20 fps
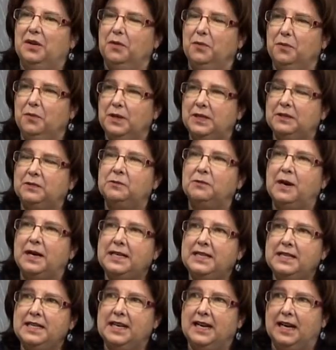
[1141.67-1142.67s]
Well,
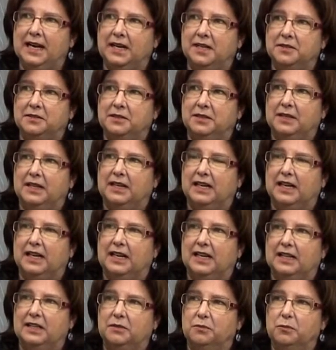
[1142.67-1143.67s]
right now,
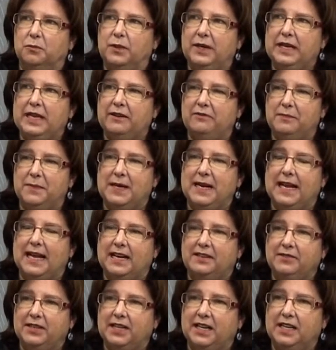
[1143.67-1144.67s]
we have been
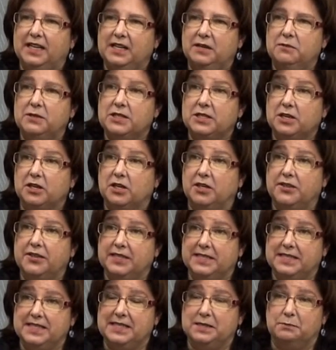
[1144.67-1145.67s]
advocating what's called
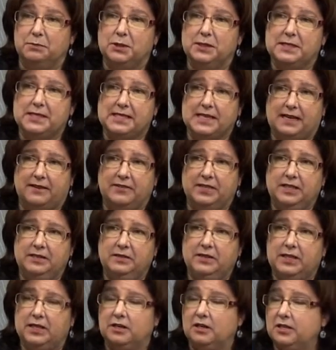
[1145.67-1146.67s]
the Simple
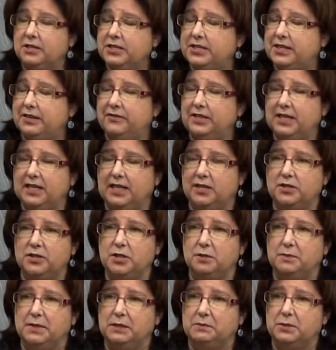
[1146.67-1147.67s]
7. There are 7
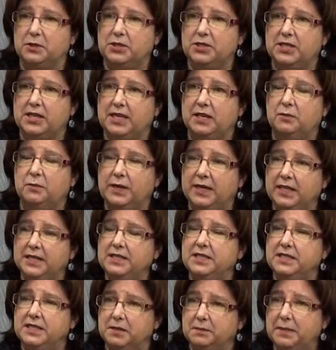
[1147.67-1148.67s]
council members now. We
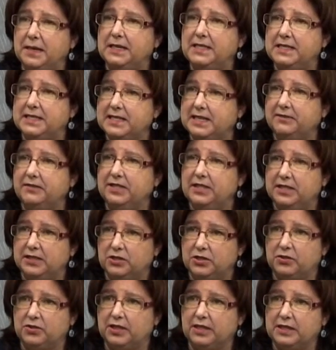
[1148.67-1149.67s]
anticipate 7
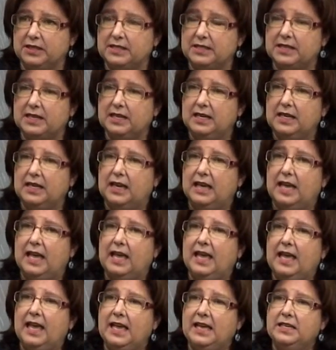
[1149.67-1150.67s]
districts.
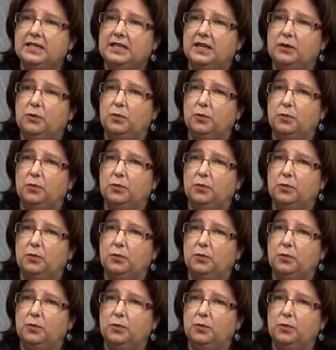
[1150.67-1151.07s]
And